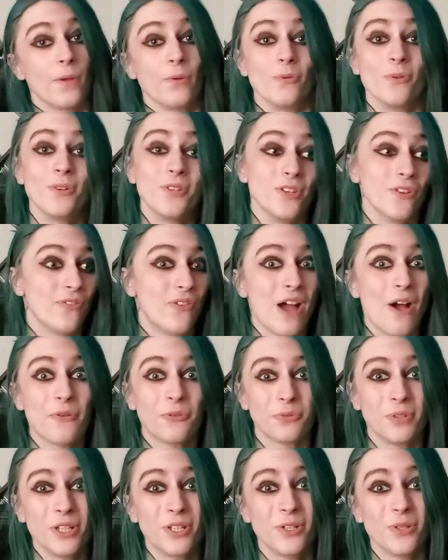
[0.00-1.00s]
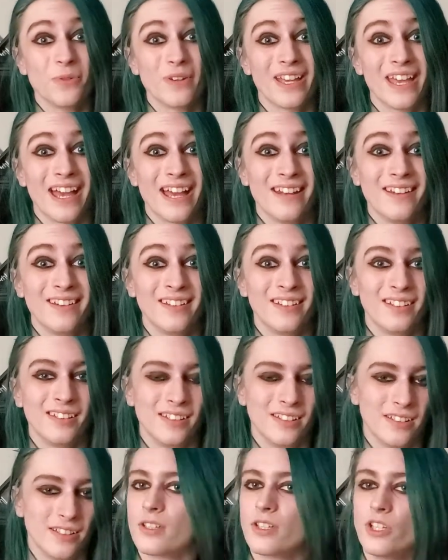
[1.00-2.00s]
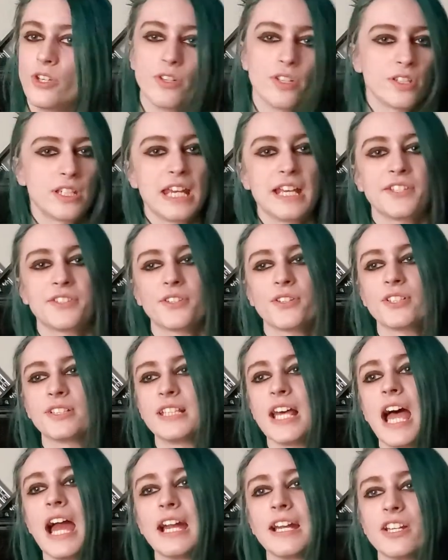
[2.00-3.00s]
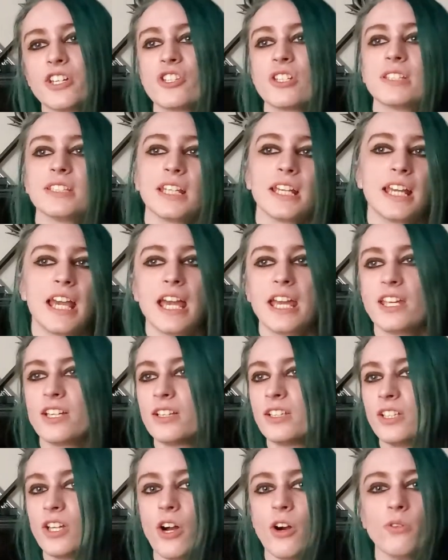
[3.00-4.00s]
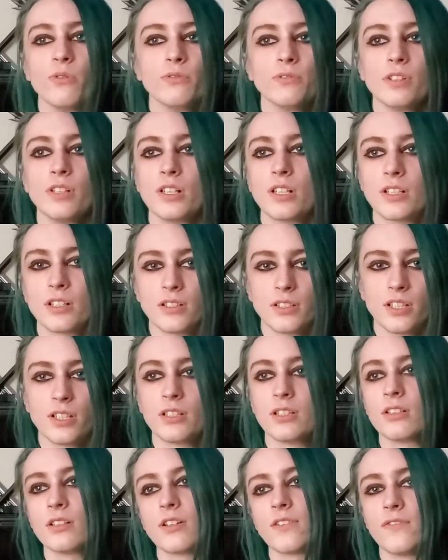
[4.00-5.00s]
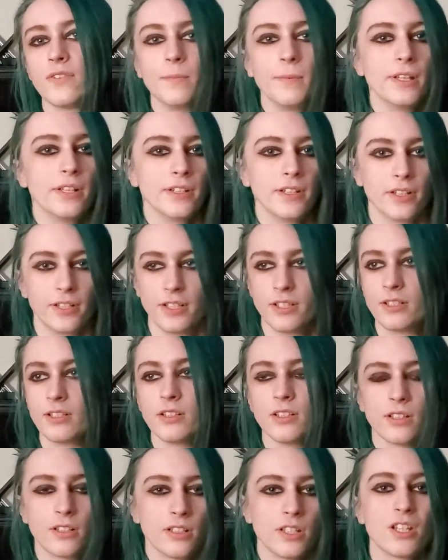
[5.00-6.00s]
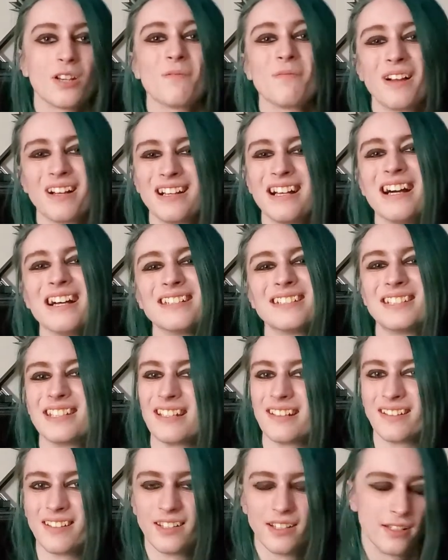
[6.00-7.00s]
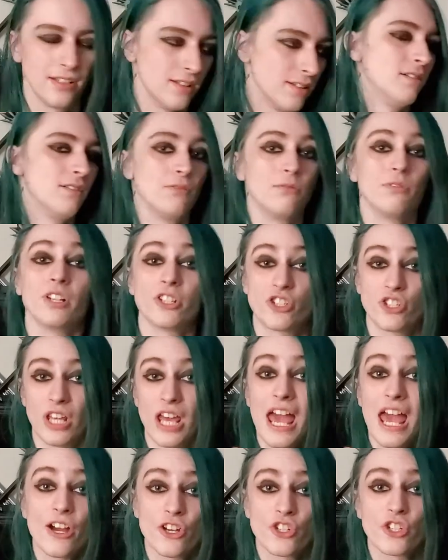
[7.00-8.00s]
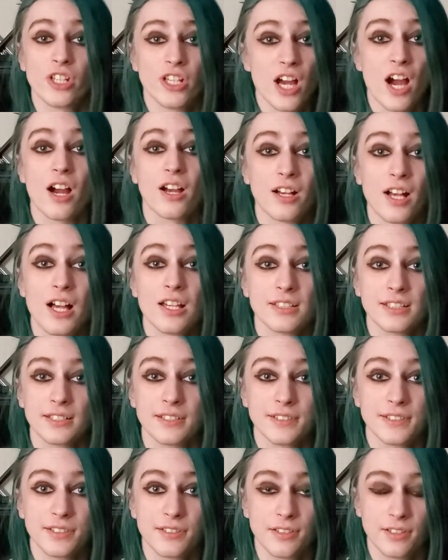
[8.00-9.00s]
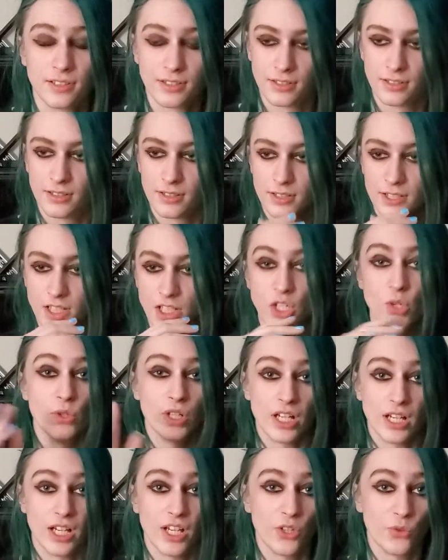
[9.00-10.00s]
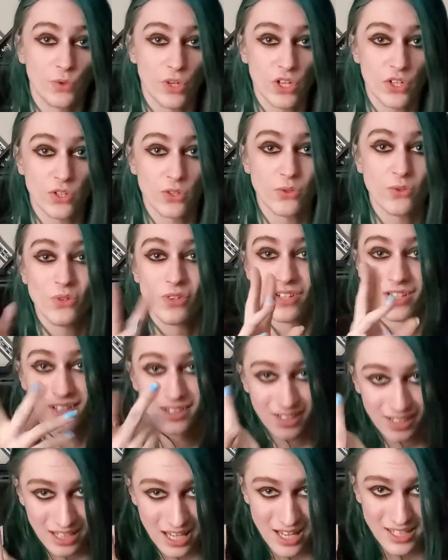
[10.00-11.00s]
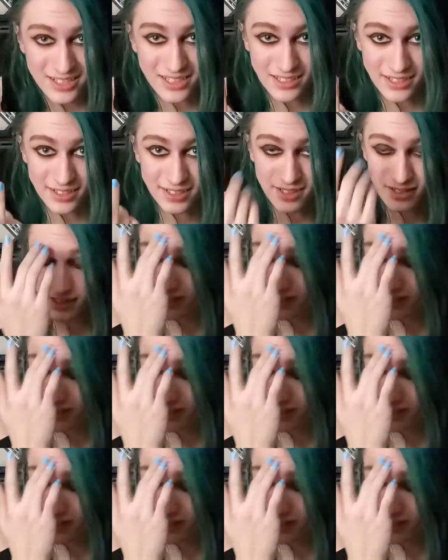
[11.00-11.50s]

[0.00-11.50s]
Well, you found Rikku again. Yuna takes her aside and she's like, hey, yo, look, you look familiar, you look, you're my cousin. Which they actually are cousins. Yuna and Rikku, cousins.